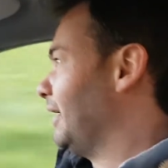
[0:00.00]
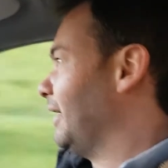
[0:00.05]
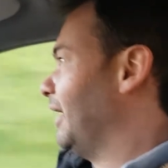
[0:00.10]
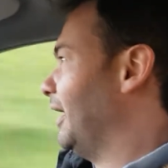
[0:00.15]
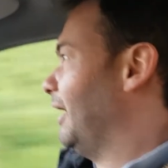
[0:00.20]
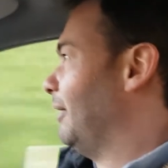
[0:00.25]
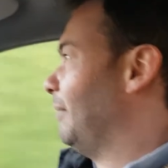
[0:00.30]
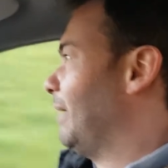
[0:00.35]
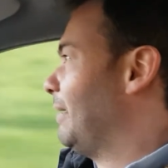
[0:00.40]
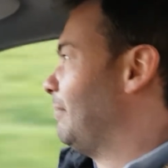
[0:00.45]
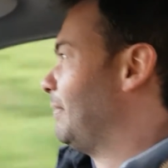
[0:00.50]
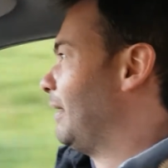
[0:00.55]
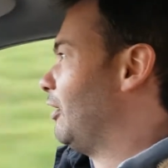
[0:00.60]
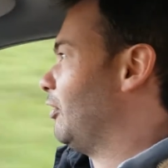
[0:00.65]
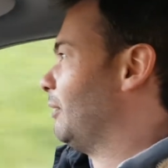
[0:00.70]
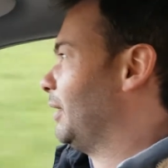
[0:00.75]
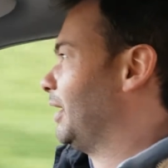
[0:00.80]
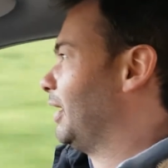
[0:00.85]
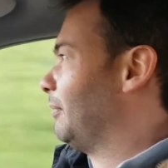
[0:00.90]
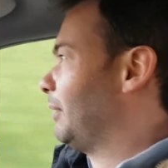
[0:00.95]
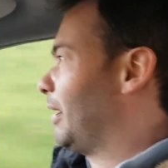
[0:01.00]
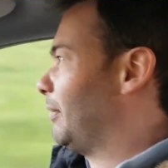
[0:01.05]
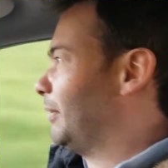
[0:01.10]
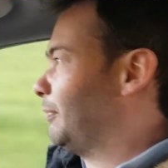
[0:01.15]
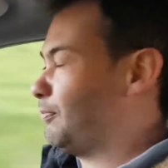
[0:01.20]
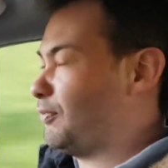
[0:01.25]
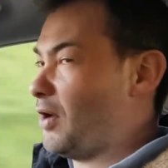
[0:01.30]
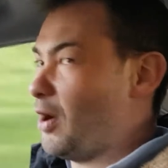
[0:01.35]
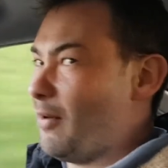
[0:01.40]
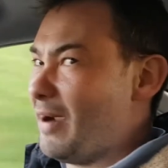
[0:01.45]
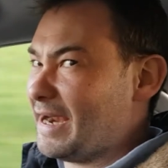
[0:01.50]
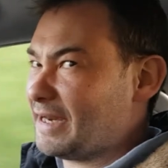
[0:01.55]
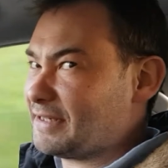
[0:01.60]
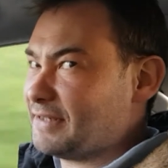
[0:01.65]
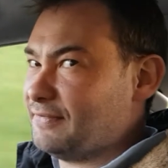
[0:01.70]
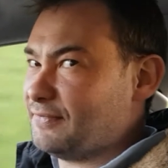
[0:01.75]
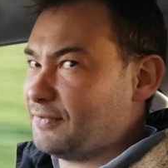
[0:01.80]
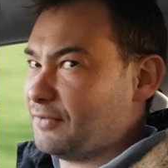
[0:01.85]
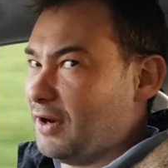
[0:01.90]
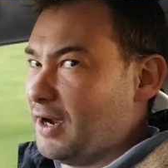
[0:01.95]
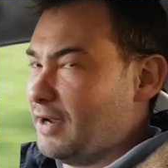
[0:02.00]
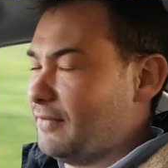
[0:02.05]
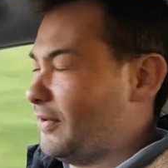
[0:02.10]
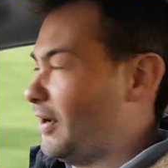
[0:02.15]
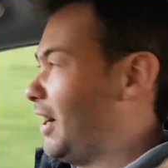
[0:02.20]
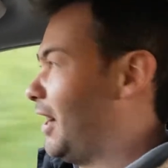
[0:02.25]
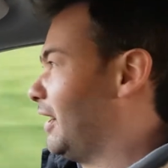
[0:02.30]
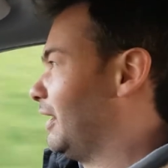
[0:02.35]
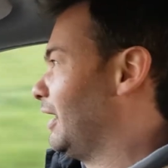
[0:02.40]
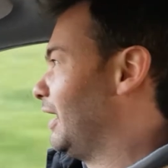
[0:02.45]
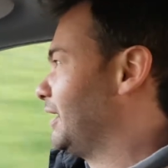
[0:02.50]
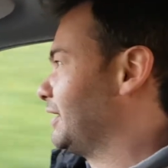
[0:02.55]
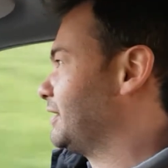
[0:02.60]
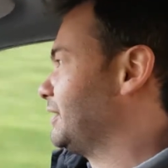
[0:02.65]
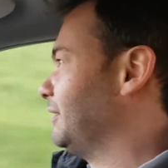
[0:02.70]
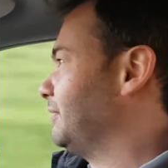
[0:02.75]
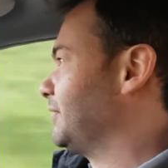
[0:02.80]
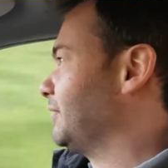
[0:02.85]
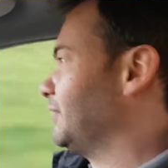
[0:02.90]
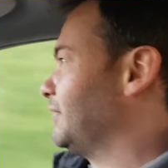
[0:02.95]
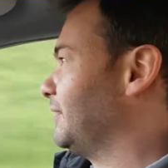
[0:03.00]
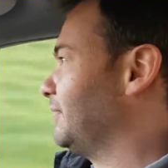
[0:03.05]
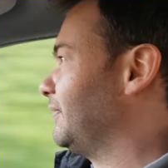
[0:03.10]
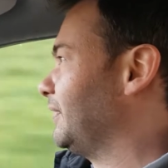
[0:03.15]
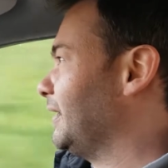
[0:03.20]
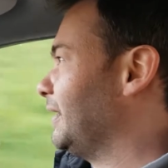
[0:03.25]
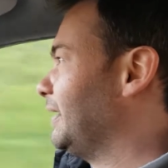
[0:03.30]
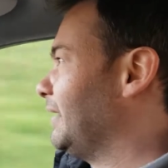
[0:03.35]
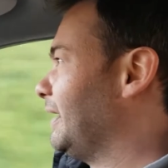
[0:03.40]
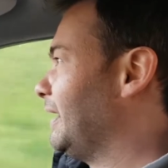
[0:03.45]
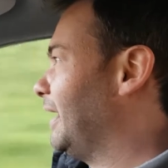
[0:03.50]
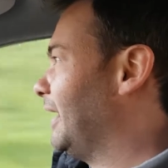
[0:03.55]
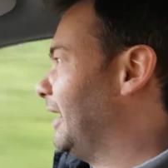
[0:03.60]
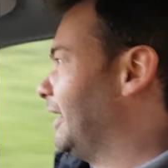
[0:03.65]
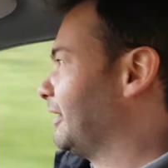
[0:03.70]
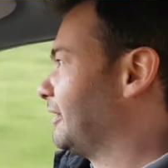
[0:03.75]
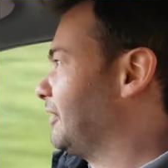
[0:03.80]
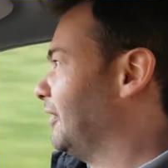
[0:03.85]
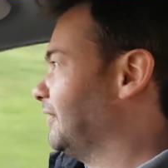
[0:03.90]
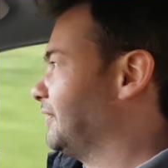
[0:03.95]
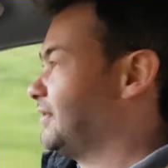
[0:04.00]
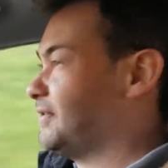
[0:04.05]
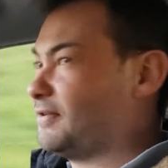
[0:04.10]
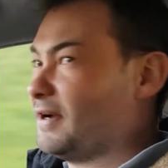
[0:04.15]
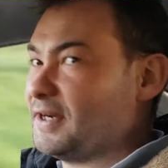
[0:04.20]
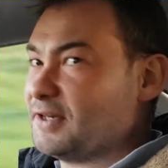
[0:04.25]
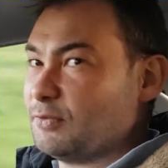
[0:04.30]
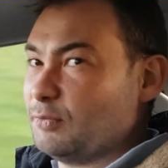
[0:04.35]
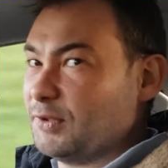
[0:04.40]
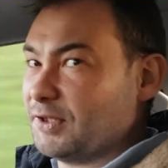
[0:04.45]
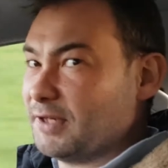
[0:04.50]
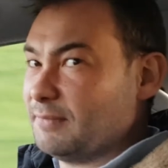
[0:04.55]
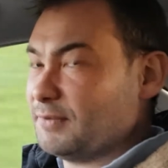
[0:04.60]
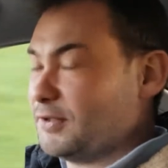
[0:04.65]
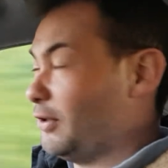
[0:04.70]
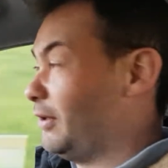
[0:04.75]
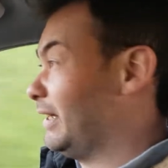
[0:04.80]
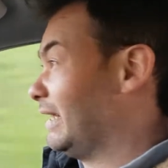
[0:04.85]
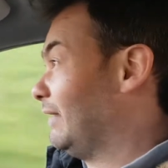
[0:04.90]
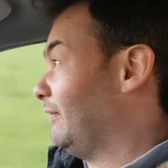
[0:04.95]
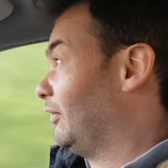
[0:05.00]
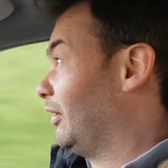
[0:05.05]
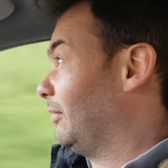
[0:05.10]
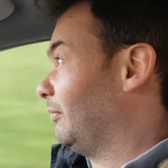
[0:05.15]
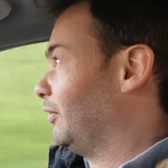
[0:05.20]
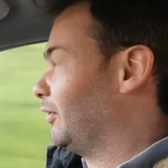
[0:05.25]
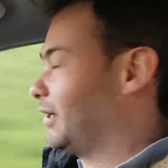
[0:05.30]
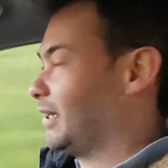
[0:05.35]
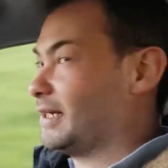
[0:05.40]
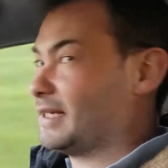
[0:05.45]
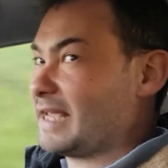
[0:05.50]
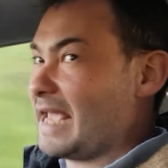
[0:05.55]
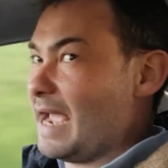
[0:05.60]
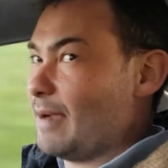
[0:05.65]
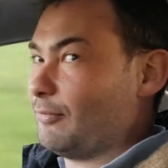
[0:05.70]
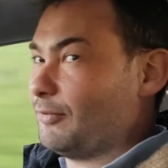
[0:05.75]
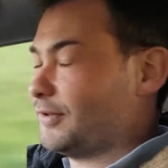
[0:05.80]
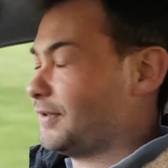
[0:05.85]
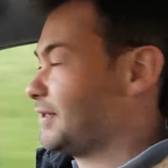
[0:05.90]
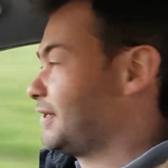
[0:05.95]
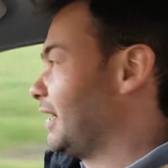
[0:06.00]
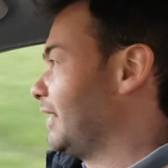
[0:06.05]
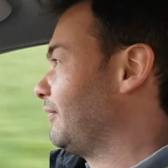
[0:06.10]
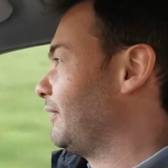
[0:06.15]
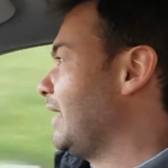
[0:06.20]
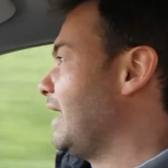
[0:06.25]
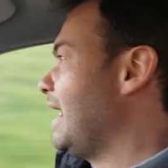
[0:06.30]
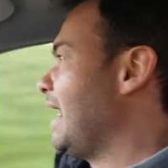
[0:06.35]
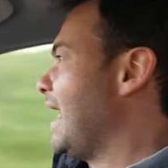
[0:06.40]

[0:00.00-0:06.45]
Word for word: Um, and bear in mind, I'm, I'm, a proactive driver. I like to sort of uh, concentrate on what I'm doing, even though I'm looking at the camera and stuff.